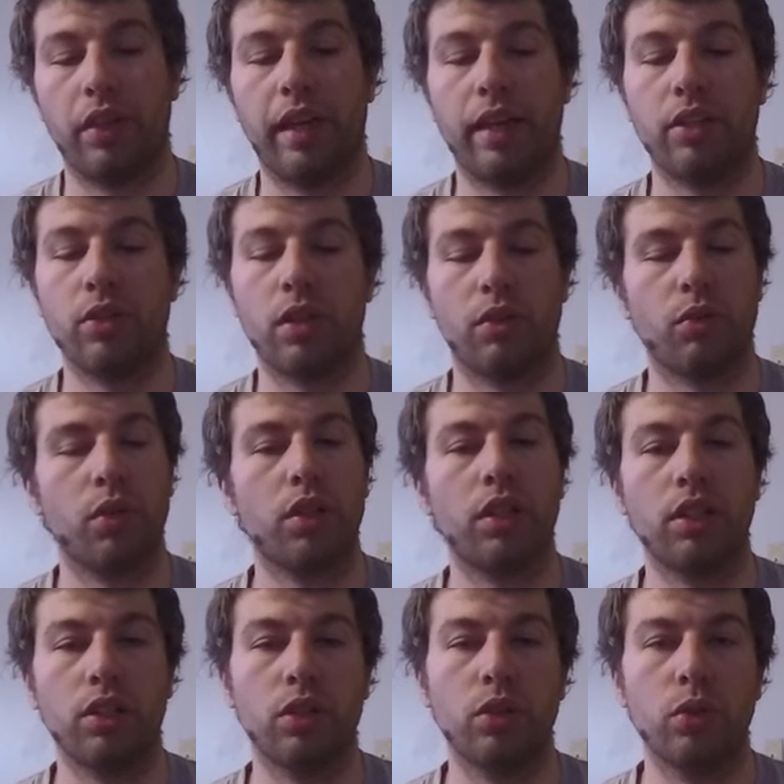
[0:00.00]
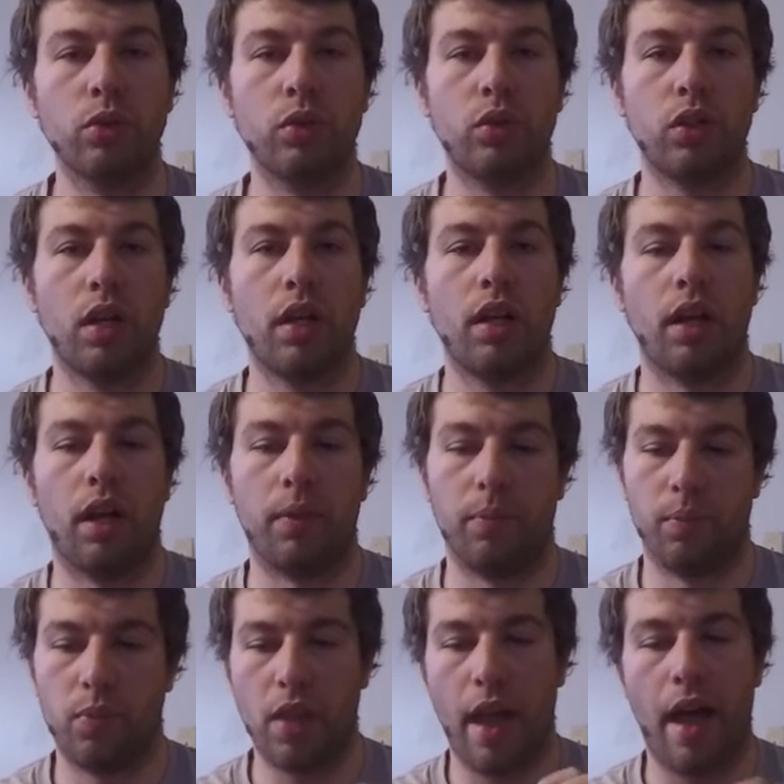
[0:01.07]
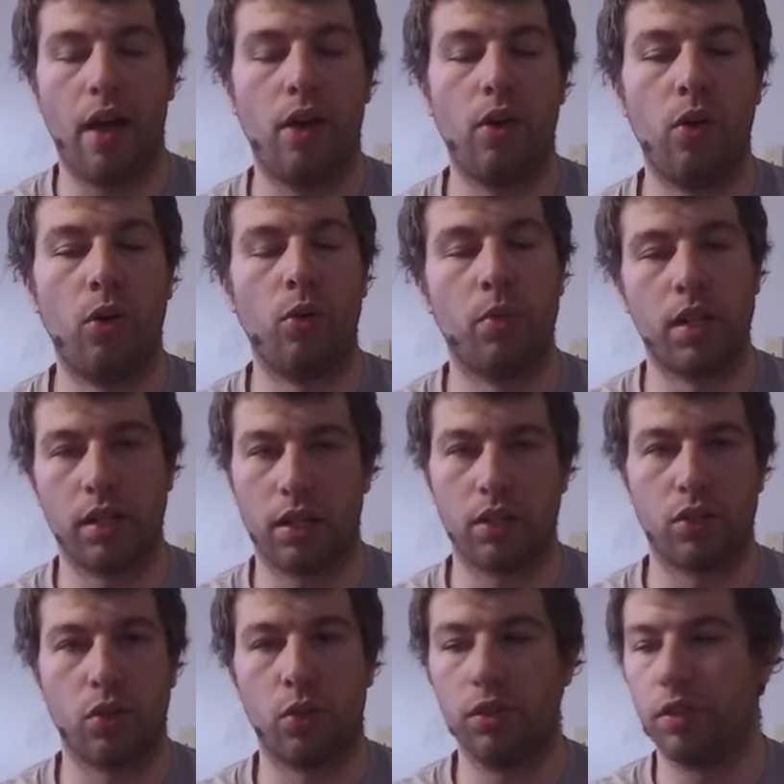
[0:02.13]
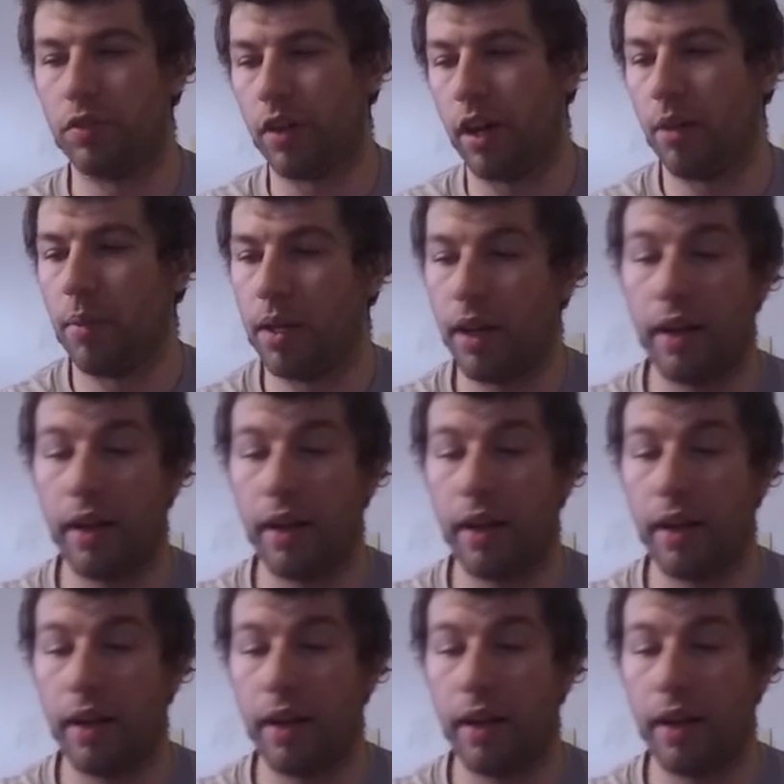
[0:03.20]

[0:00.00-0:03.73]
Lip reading: that you can really use at home in a controlled environment.